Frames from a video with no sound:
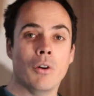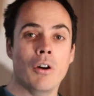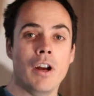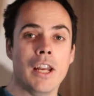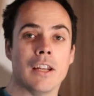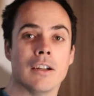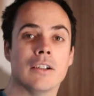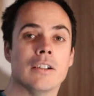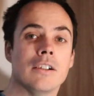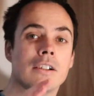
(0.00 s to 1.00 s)
already.
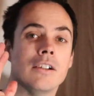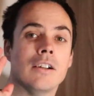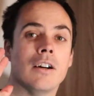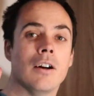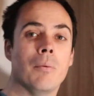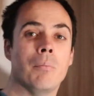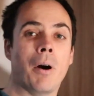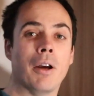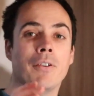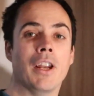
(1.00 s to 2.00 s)

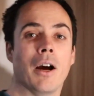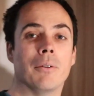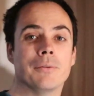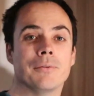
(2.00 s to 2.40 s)
Bye for now.